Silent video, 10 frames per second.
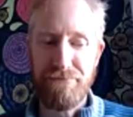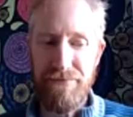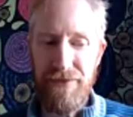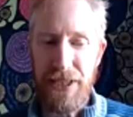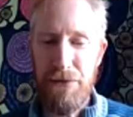
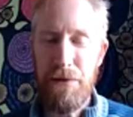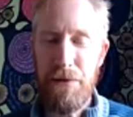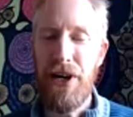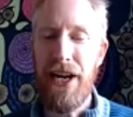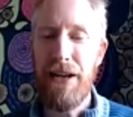We
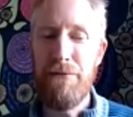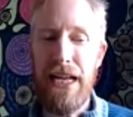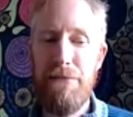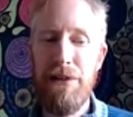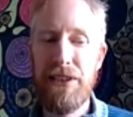were
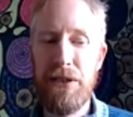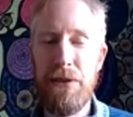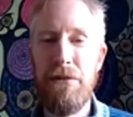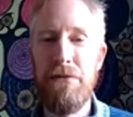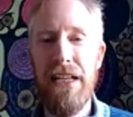able
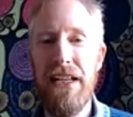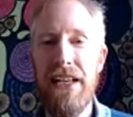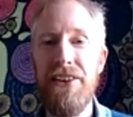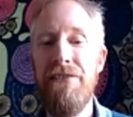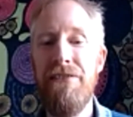to
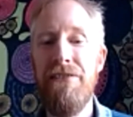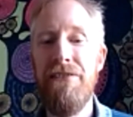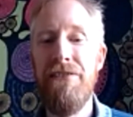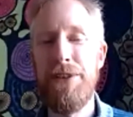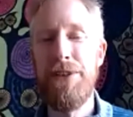develop
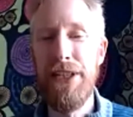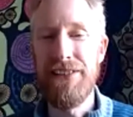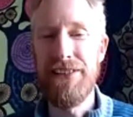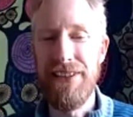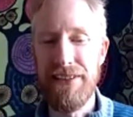the
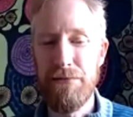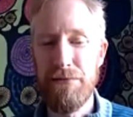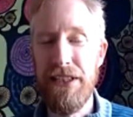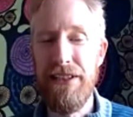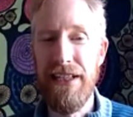business
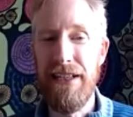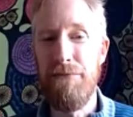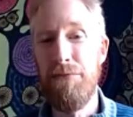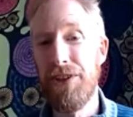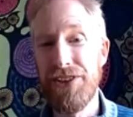with
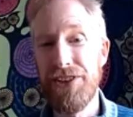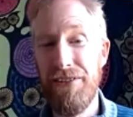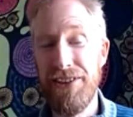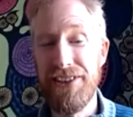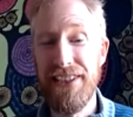more
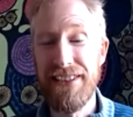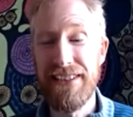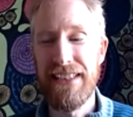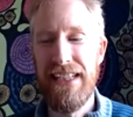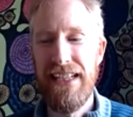services,
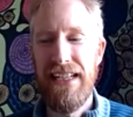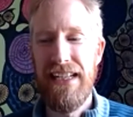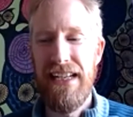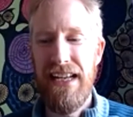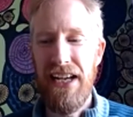
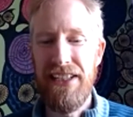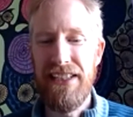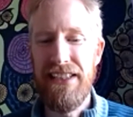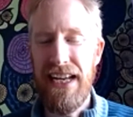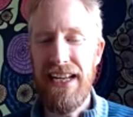and in
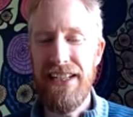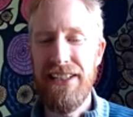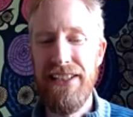the end,